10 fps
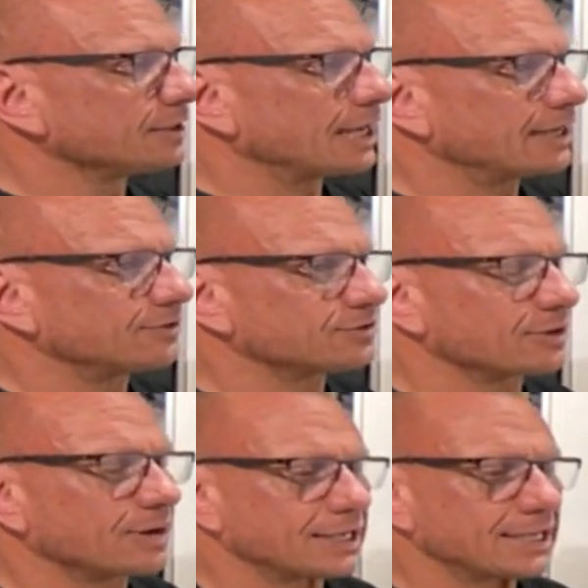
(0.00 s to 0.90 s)
and
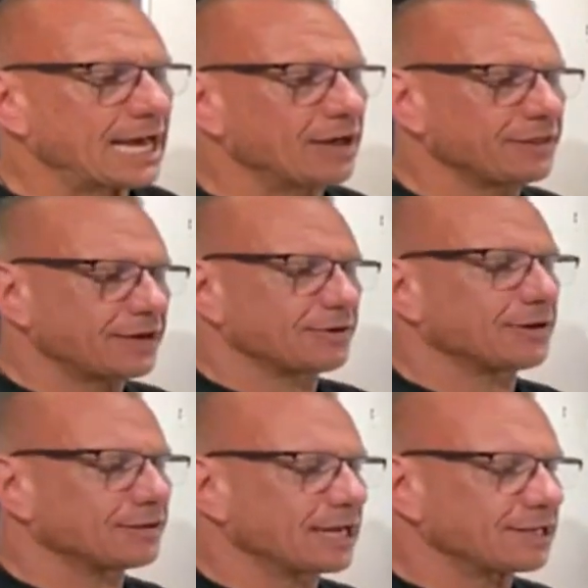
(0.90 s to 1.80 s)
so allow their
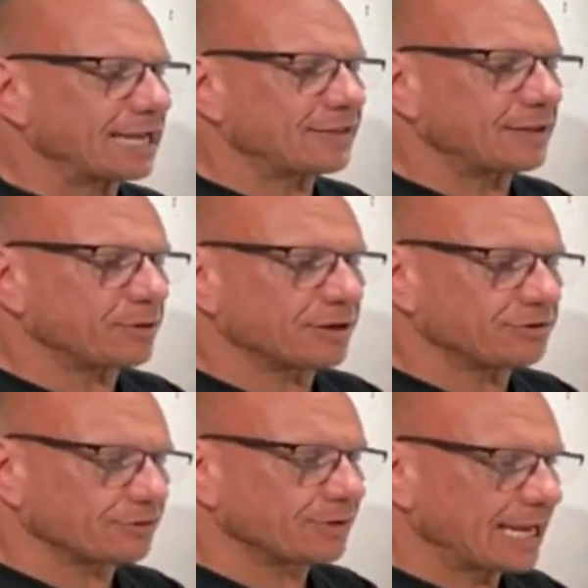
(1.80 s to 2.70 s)
body
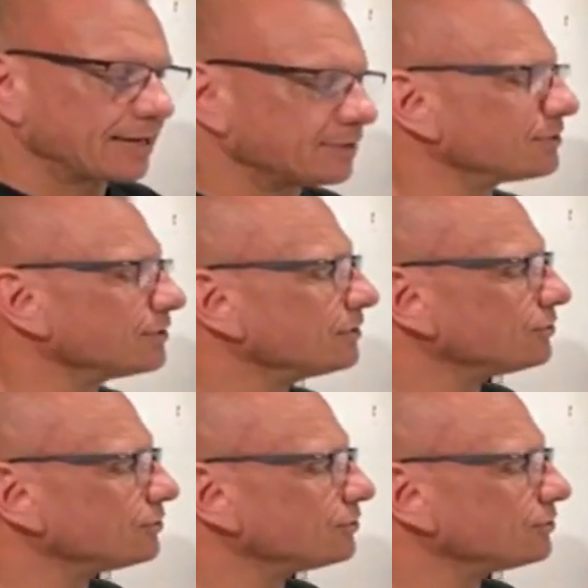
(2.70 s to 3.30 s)
to react